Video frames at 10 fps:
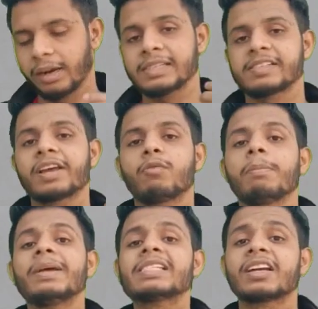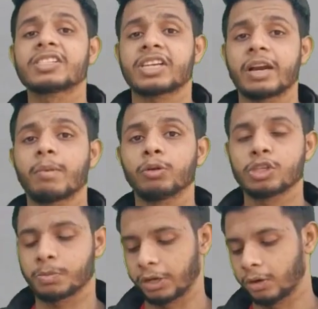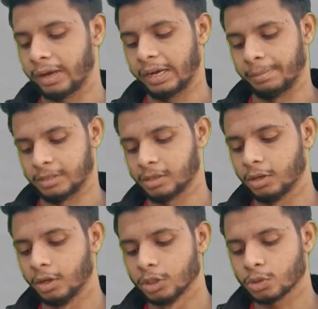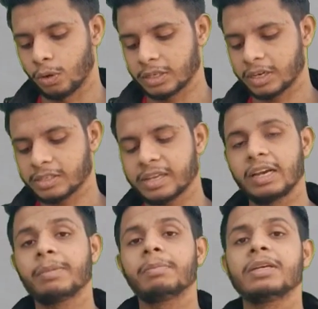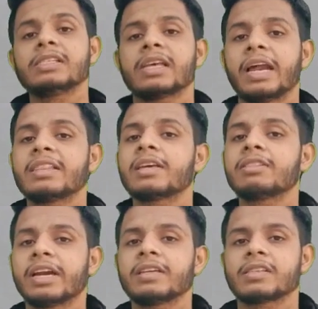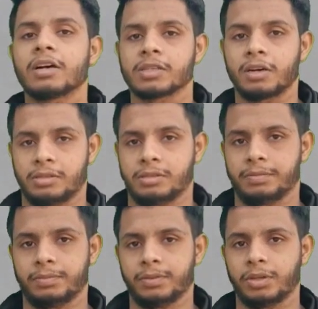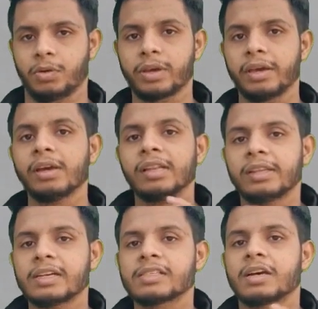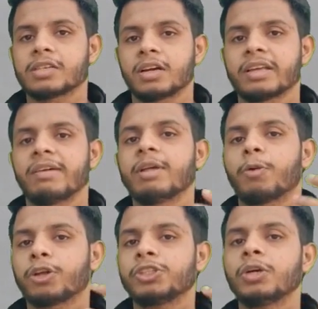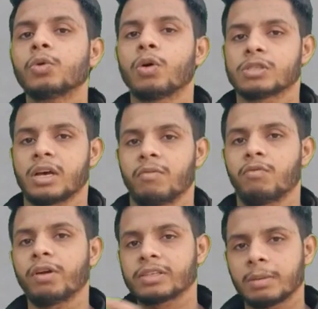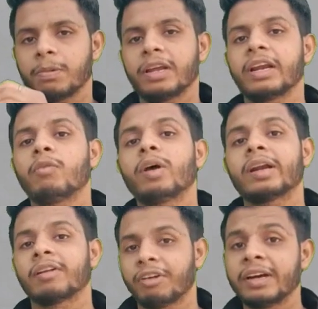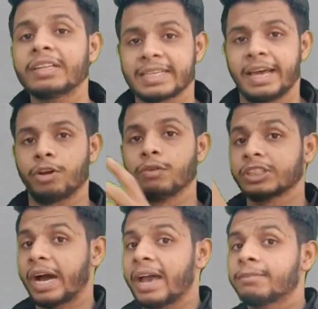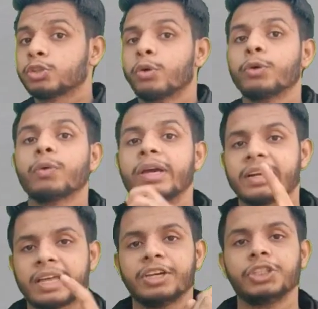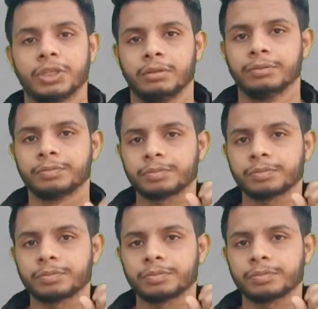let's take one basic understanding about these particular elements so hazardous element means anything that is hazardous okay that is hazardous have the potential to cause harm for example in our refinery scenario which i have showed you at the initial